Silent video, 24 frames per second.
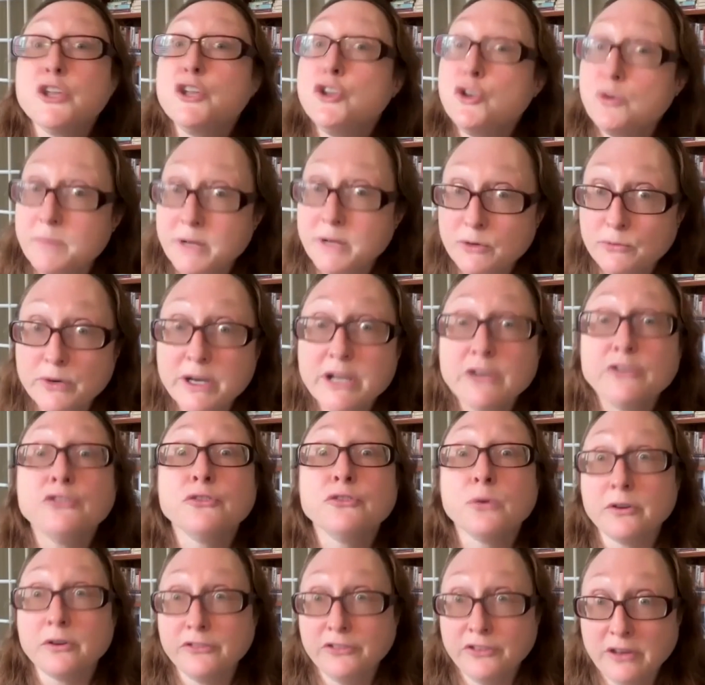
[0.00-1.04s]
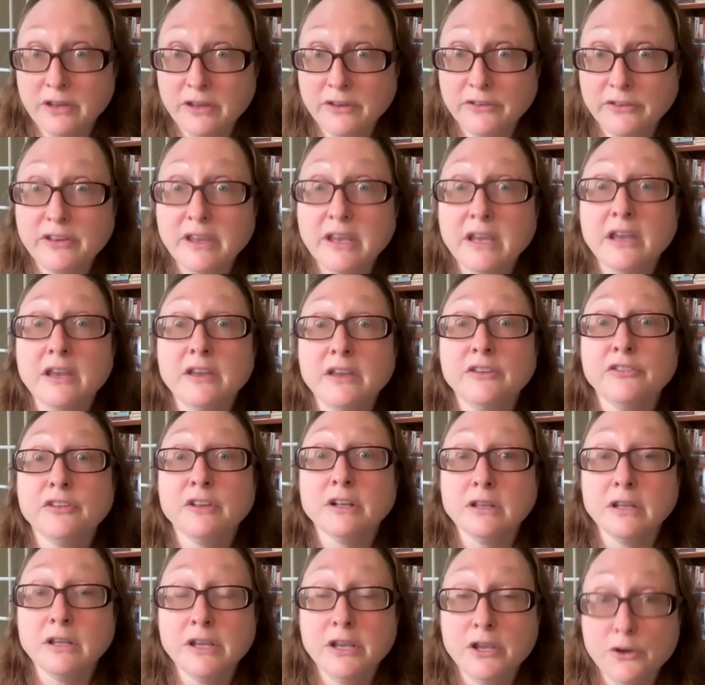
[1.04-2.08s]
Human resources
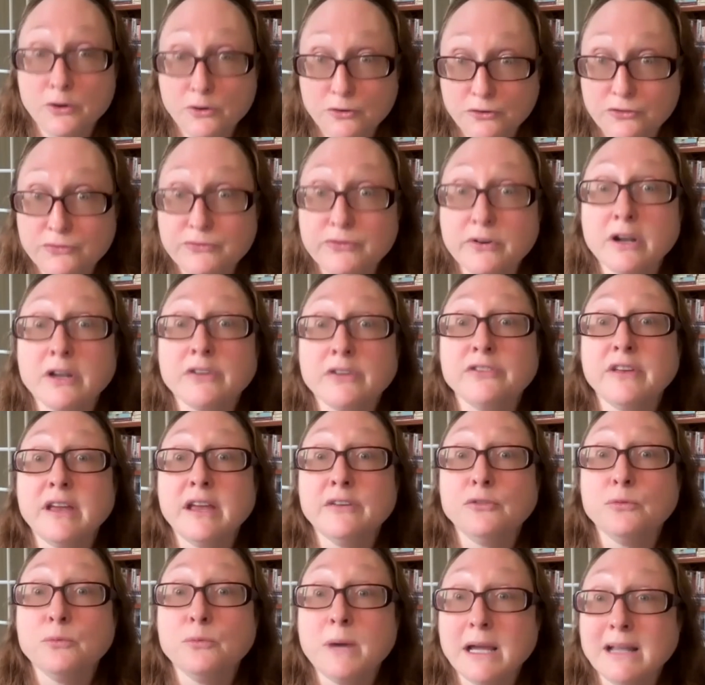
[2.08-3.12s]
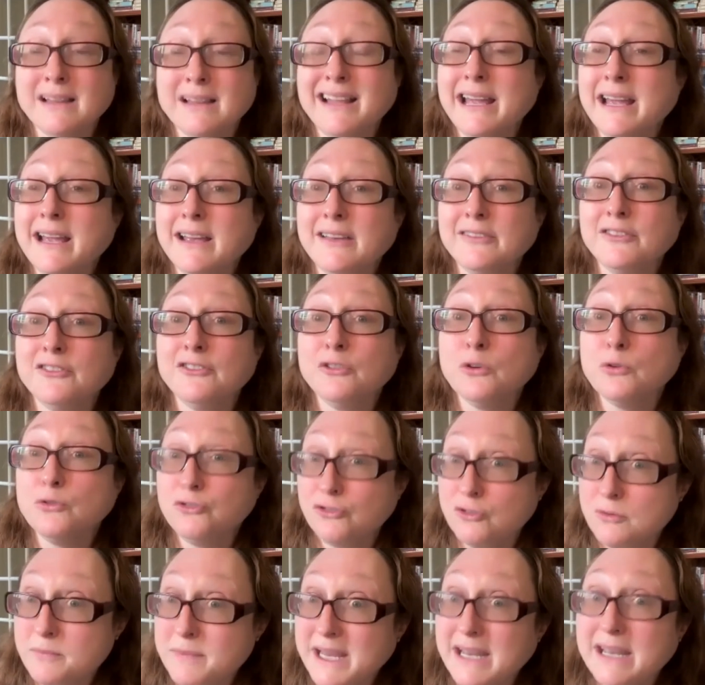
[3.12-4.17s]
is huge for us, as well as
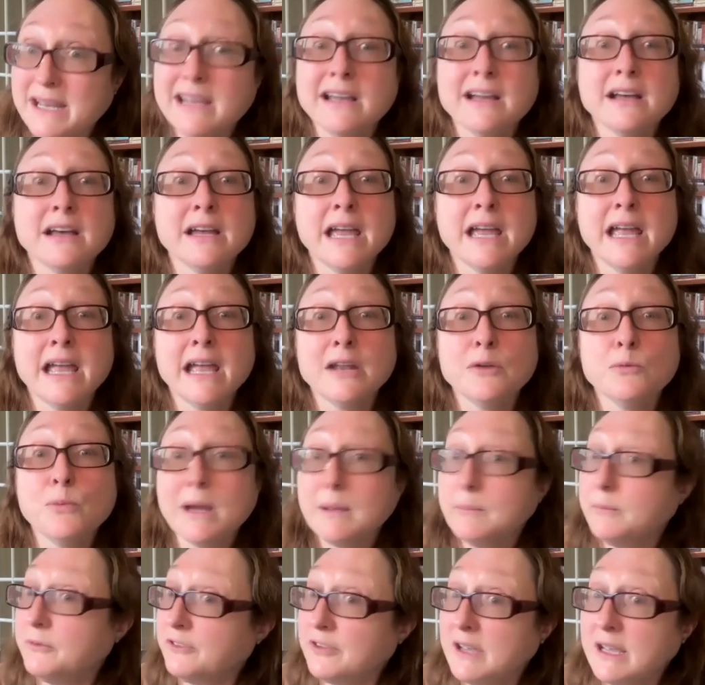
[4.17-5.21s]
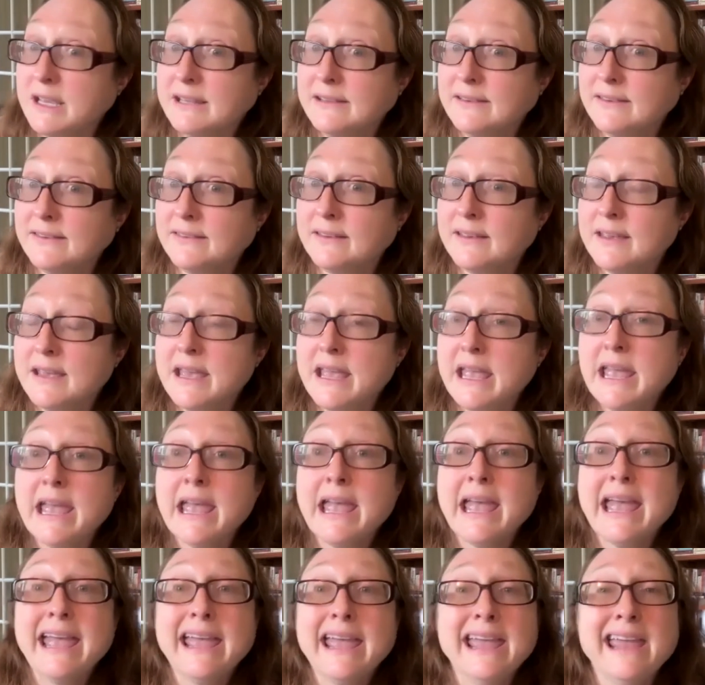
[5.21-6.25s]
social media and websites.
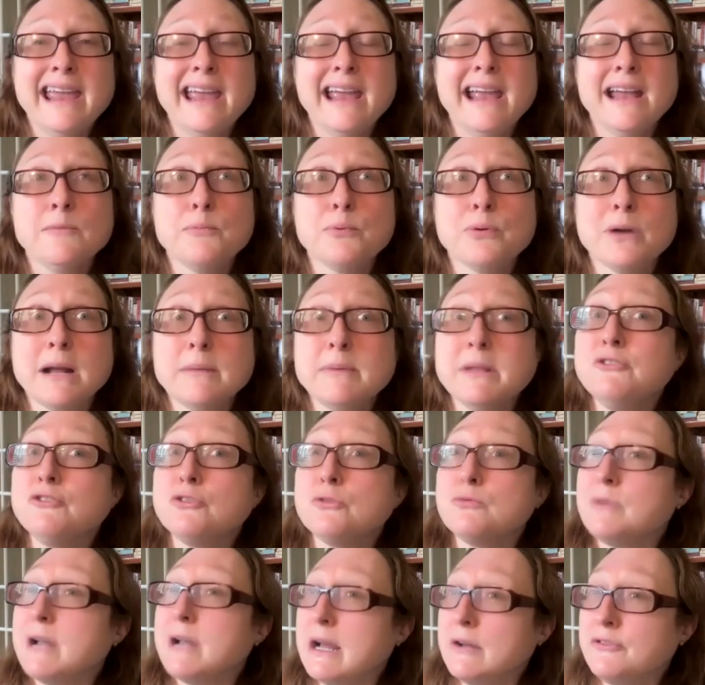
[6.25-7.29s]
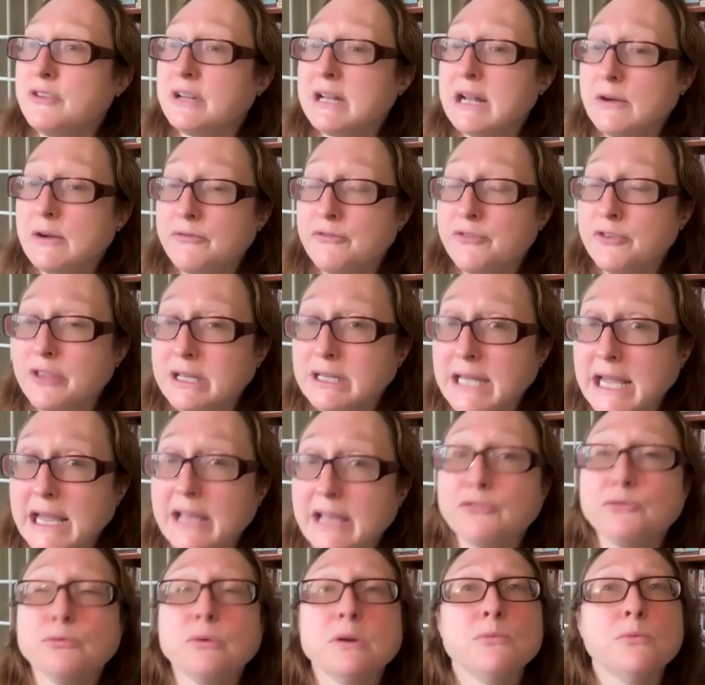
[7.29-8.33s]
And probably to round it out for the
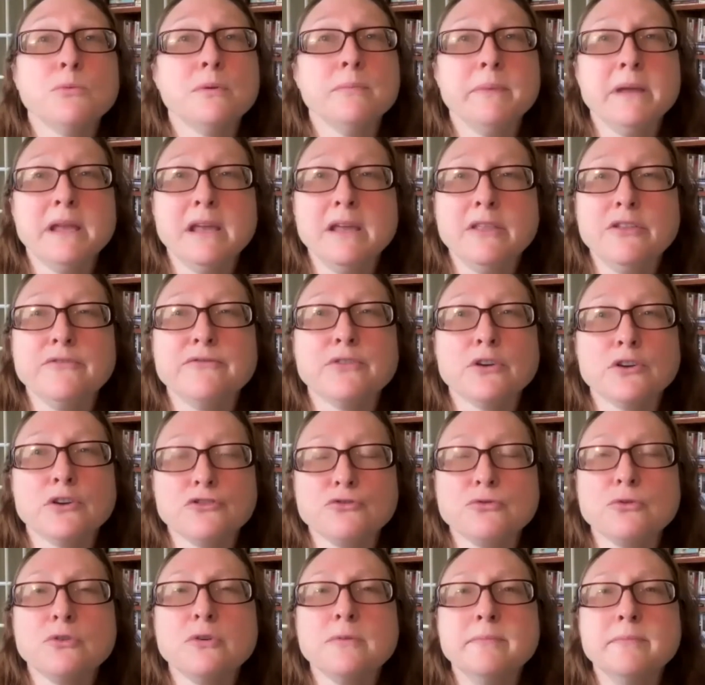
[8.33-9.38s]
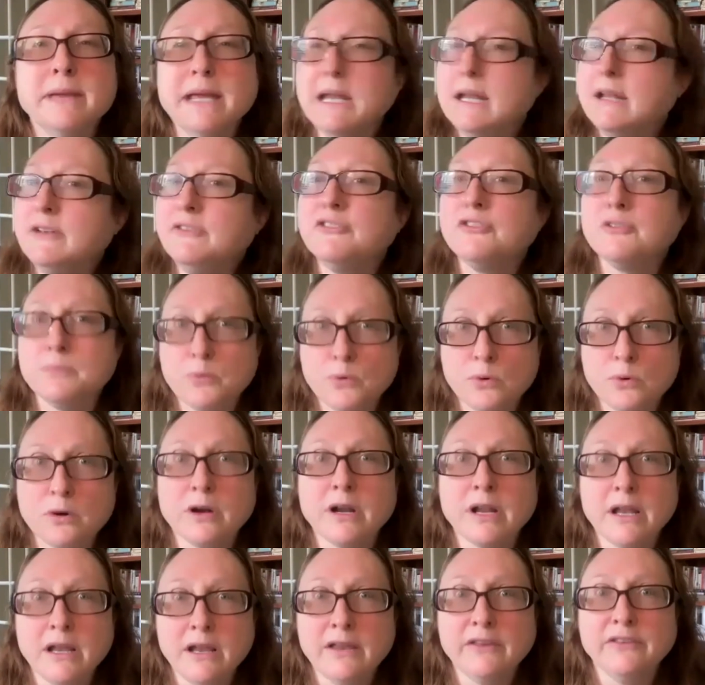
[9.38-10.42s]
last one would be the virtual meeting
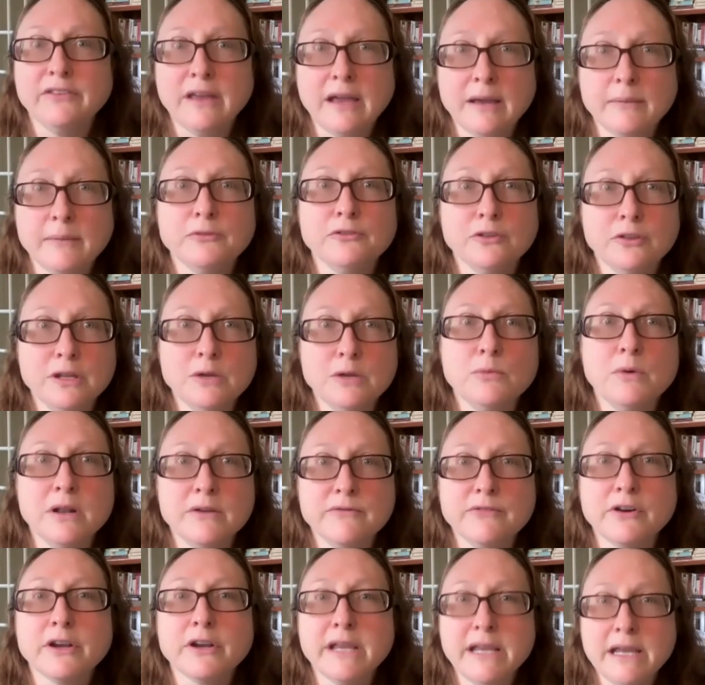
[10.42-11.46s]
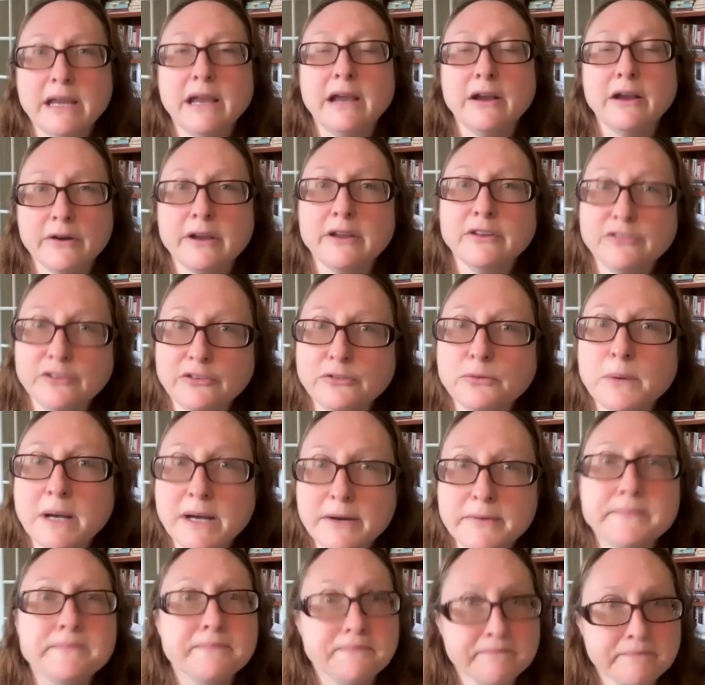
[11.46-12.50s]
support is absolutely one of our key areas as
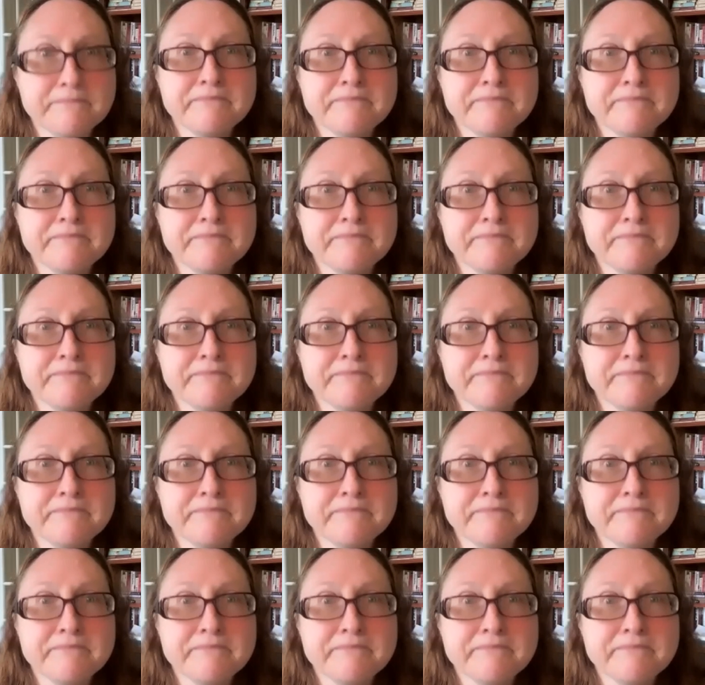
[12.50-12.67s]
well.